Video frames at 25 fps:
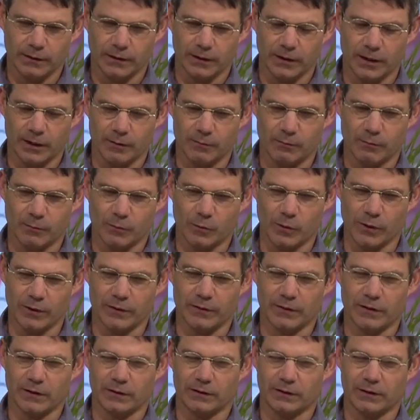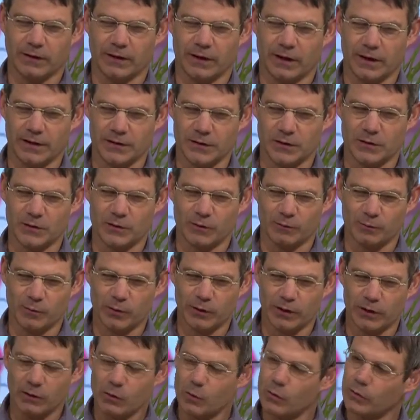Um, one of the, the, hazards of
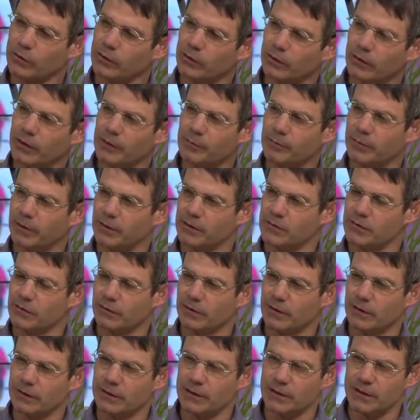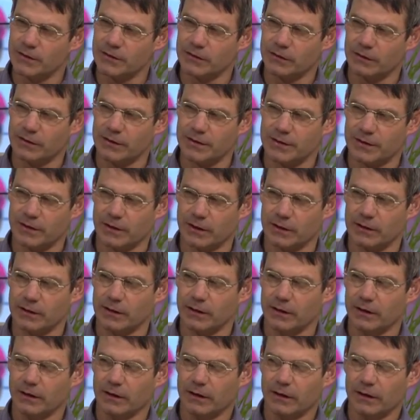putting ordinary petrol in diesel is that
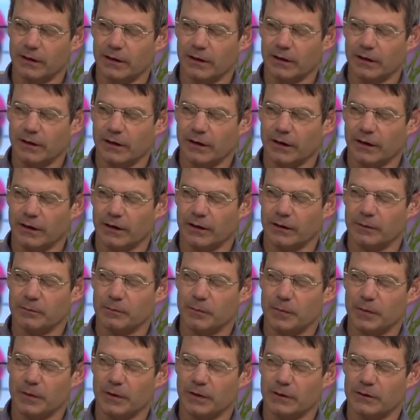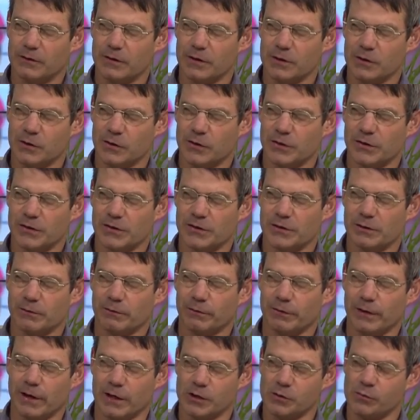uh, it reduces the
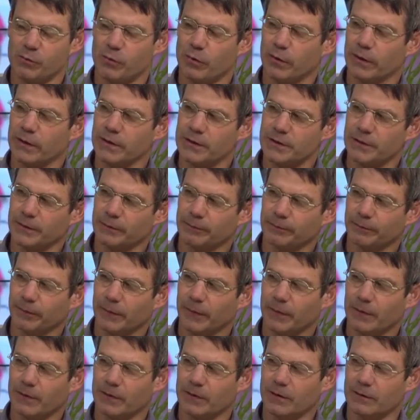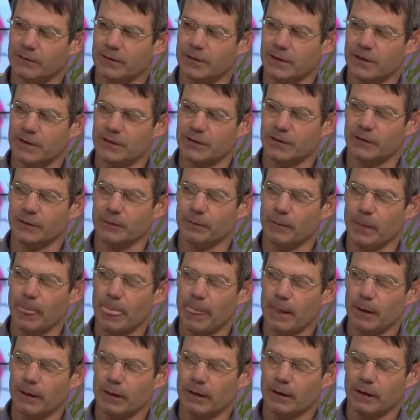flash point of diesel
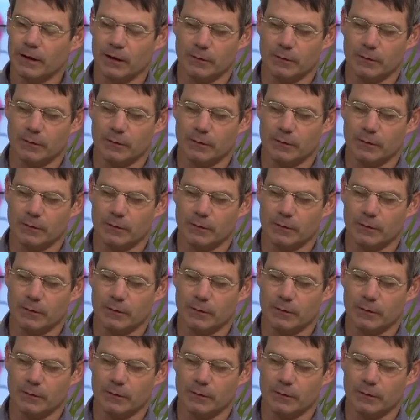uh -huh.